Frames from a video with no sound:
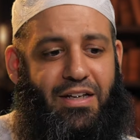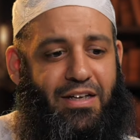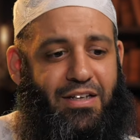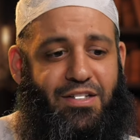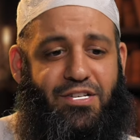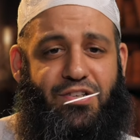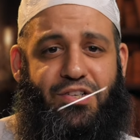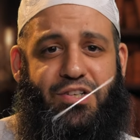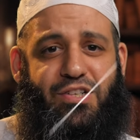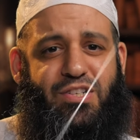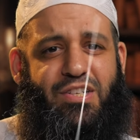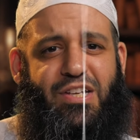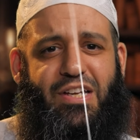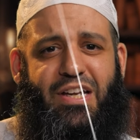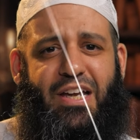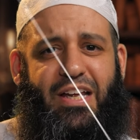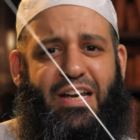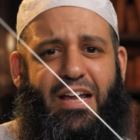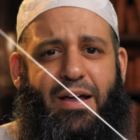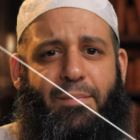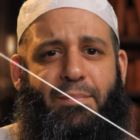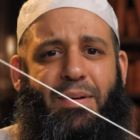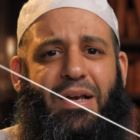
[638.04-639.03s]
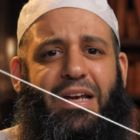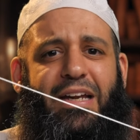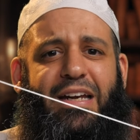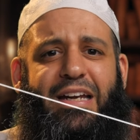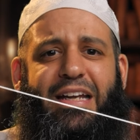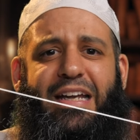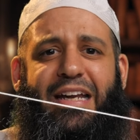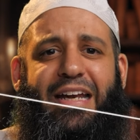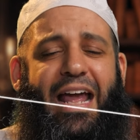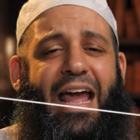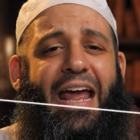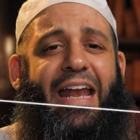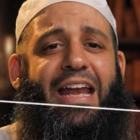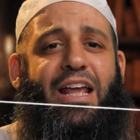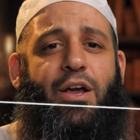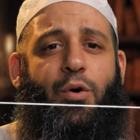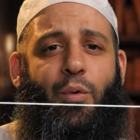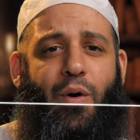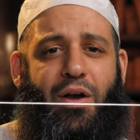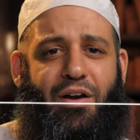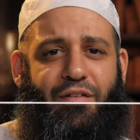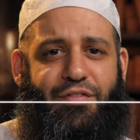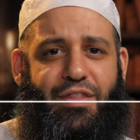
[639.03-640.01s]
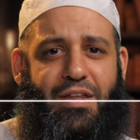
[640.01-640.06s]
He doesn't see any ability in any
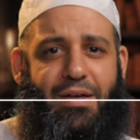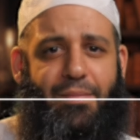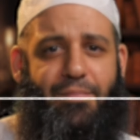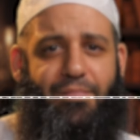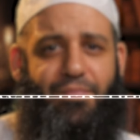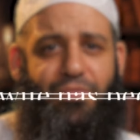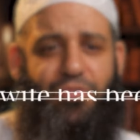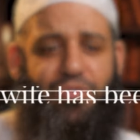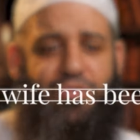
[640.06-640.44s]
one of them